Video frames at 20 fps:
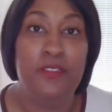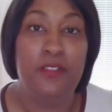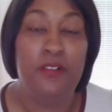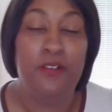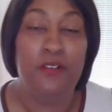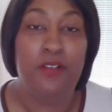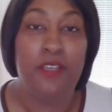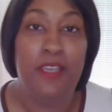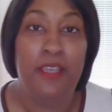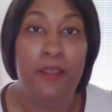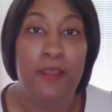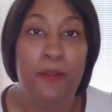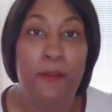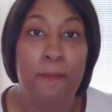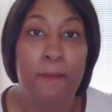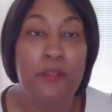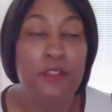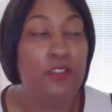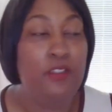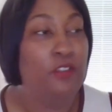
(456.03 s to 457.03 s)
Okay?
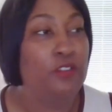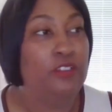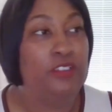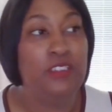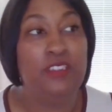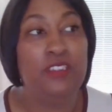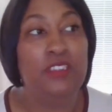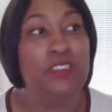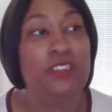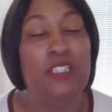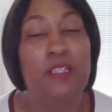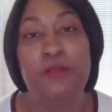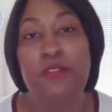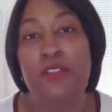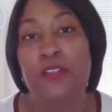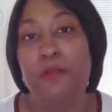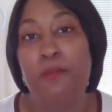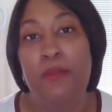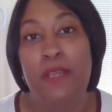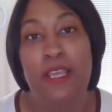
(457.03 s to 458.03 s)
Don't just accept
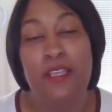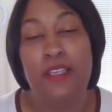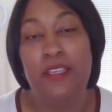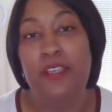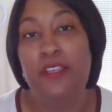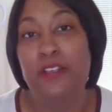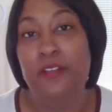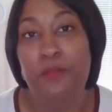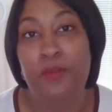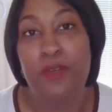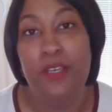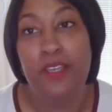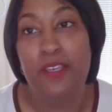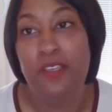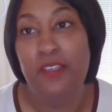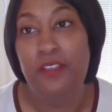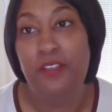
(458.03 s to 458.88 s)
her back anyway.